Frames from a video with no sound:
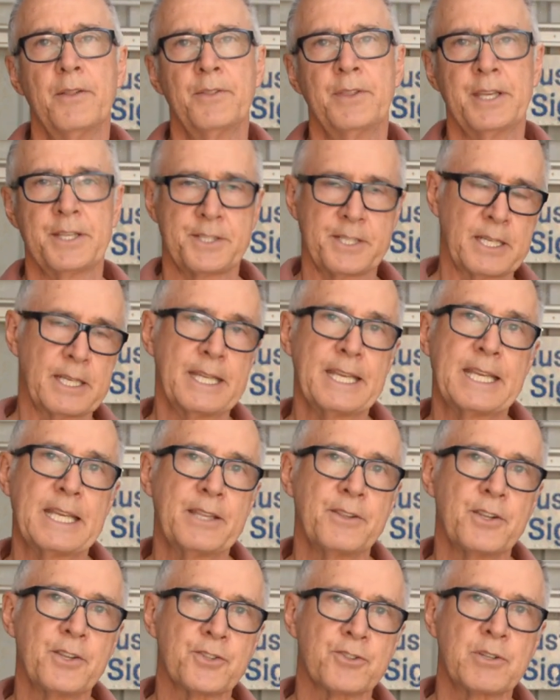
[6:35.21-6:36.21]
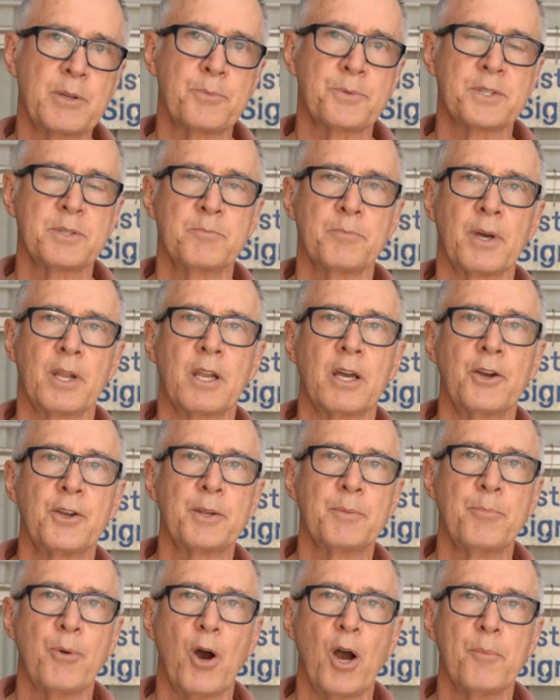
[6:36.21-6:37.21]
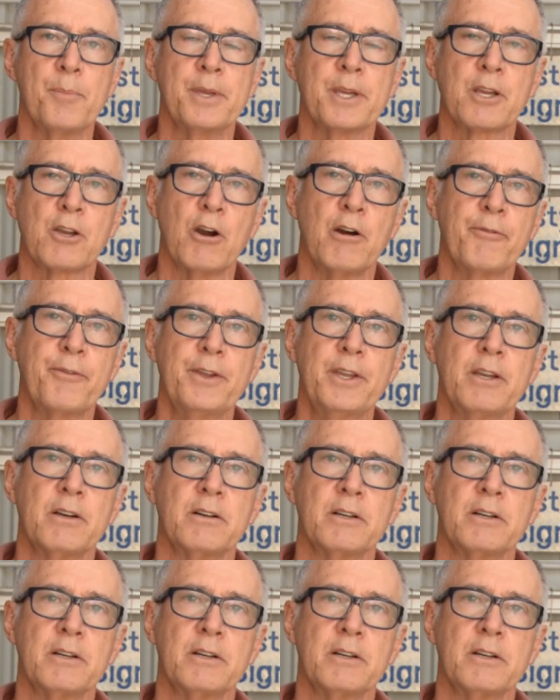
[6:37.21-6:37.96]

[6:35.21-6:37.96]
there's a link in the description below to buy me a coffee.